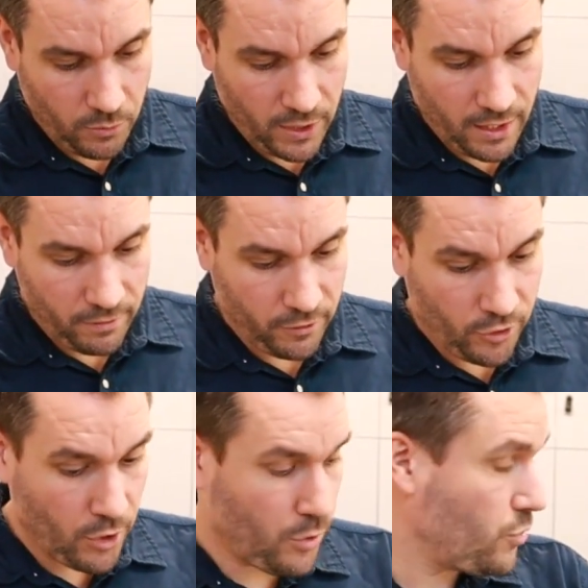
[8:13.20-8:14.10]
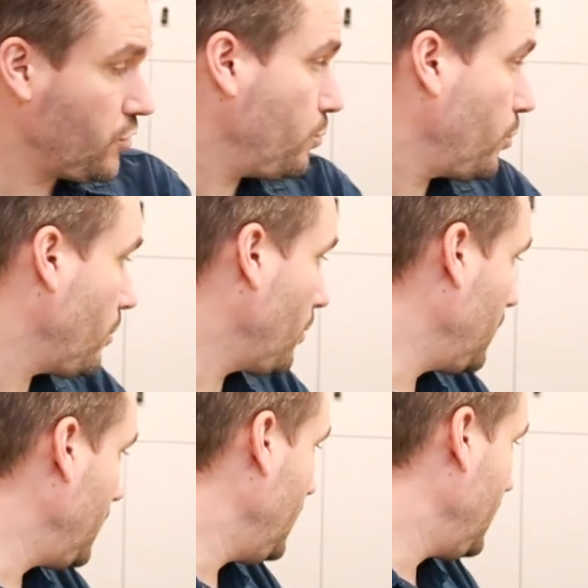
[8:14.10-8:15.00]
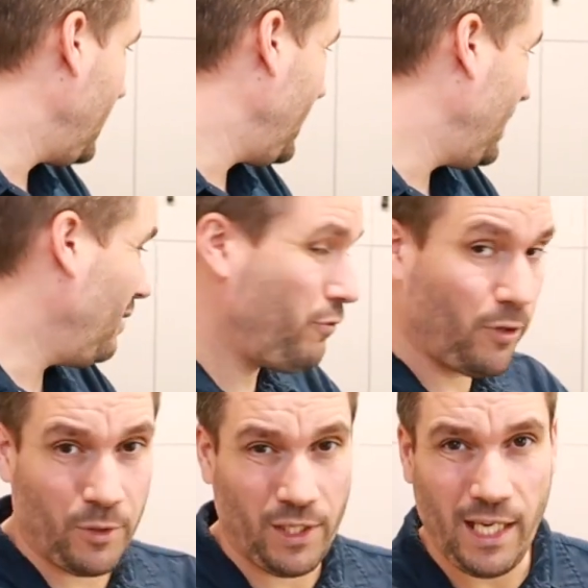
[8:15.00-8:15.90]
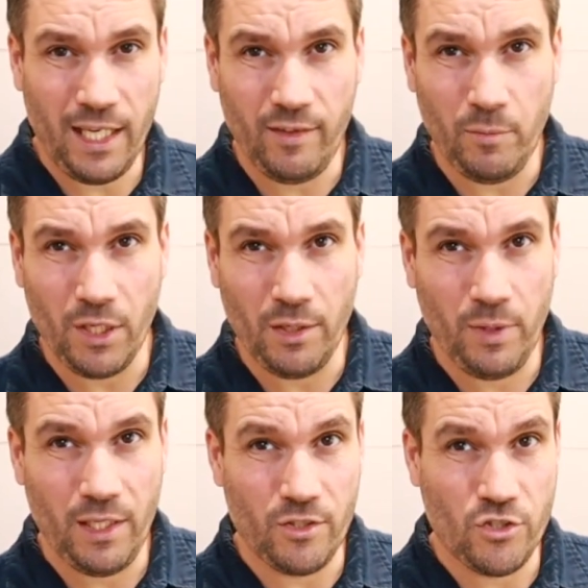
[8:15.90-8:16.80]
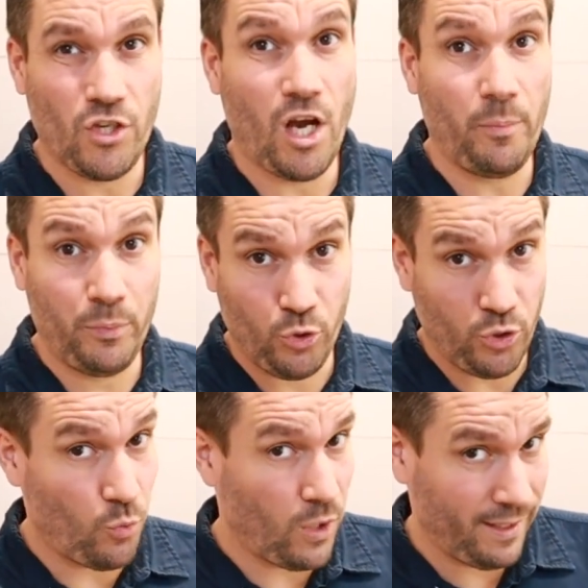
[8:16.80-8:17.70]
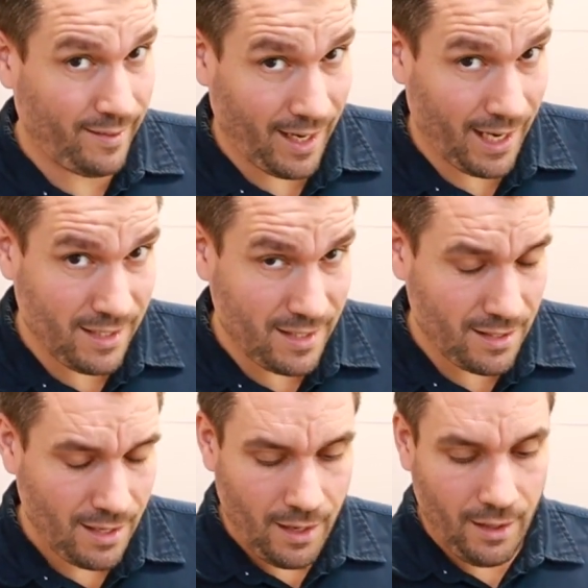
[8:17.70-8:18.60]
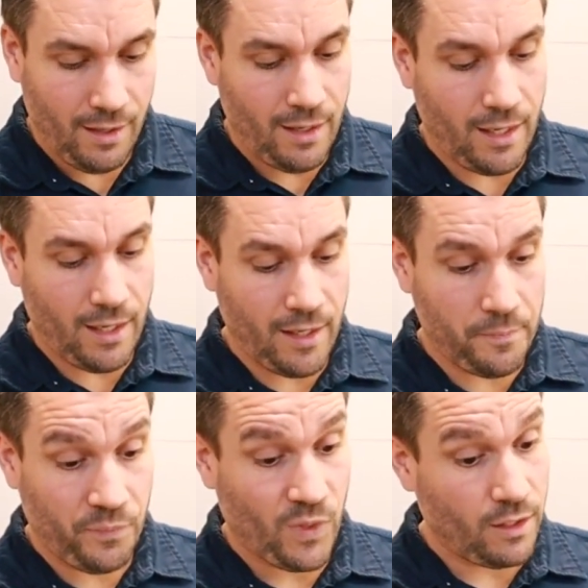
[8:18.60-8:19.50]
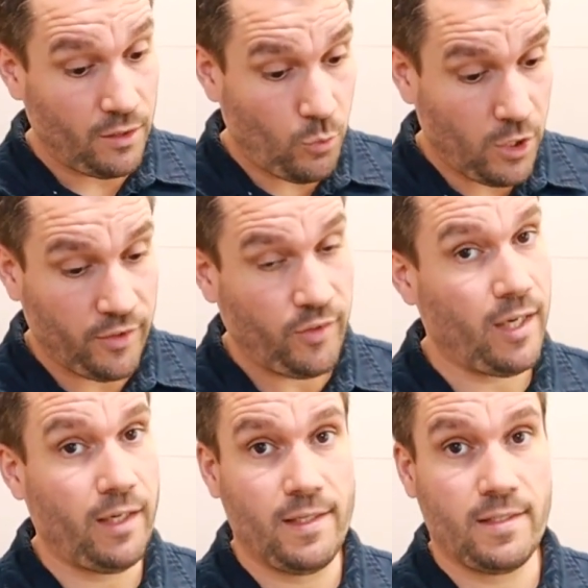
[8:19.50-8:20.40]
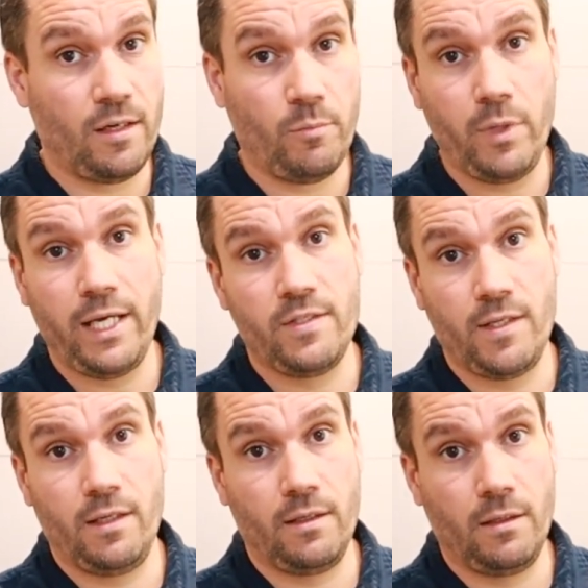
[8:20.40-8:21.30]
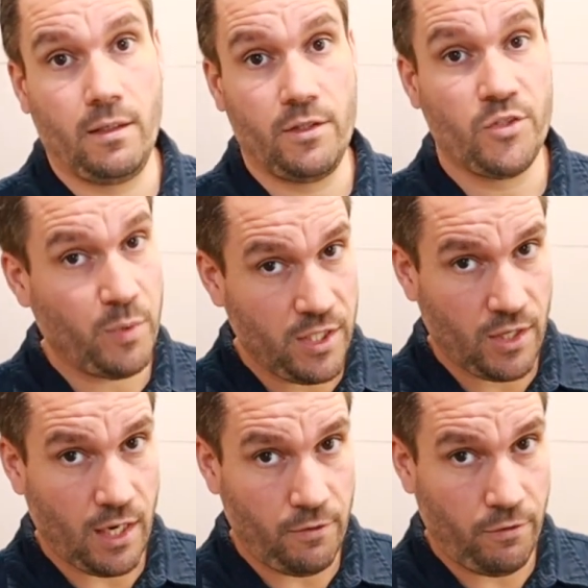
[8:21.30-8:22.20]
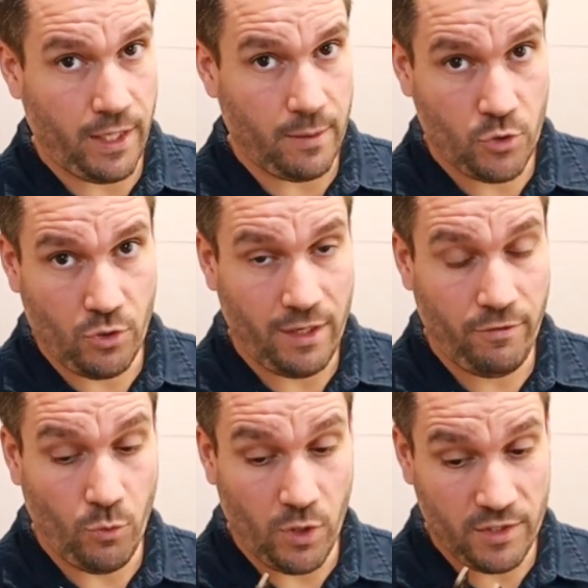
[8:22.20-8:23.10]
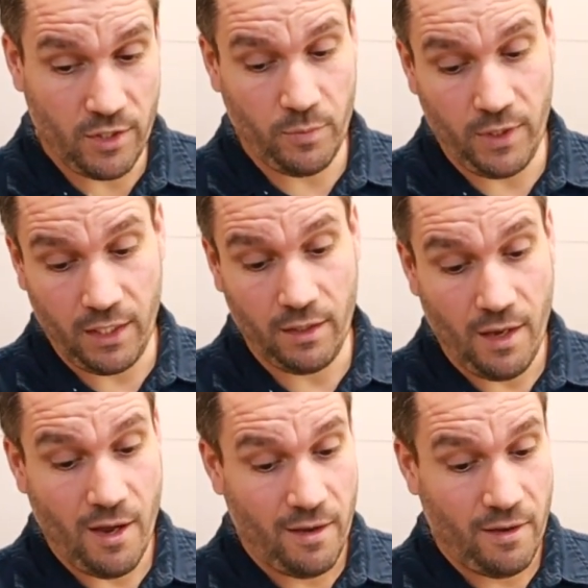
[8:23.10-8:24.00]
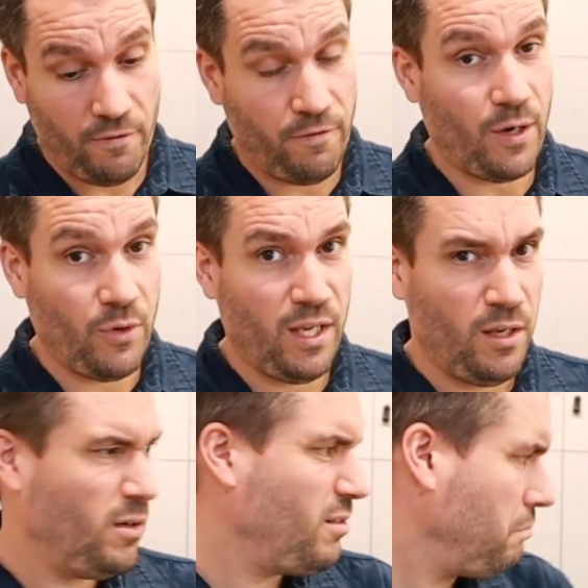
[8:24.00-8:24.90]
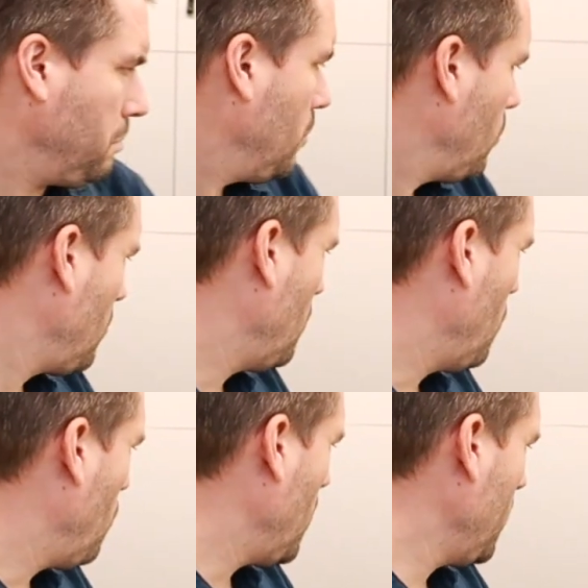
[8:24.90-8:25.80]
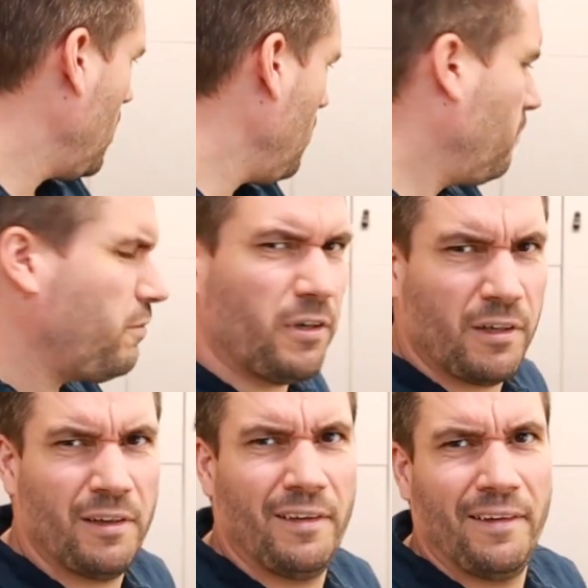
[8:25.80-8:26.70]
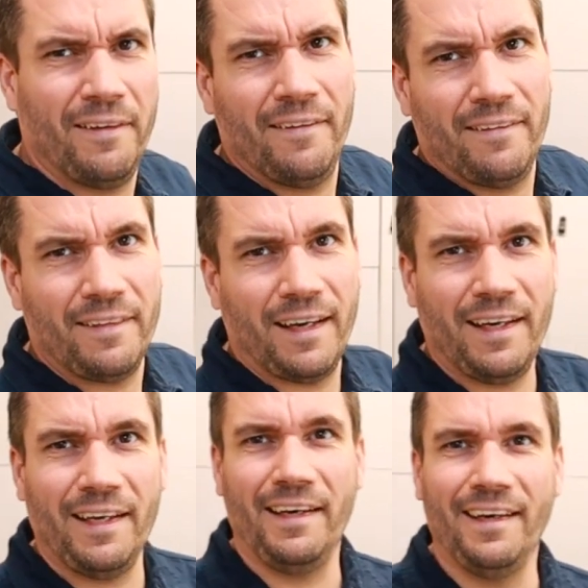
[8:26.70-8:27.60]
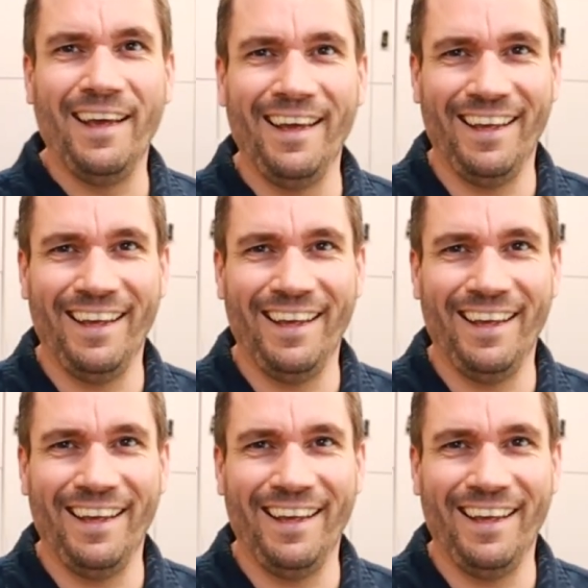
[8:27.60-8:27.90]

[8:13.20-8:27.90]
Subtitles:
We have those probably in from the 80 millimeters up to the 110s. The 110 is an amazing speed skate frame. So if you want something very one-off, then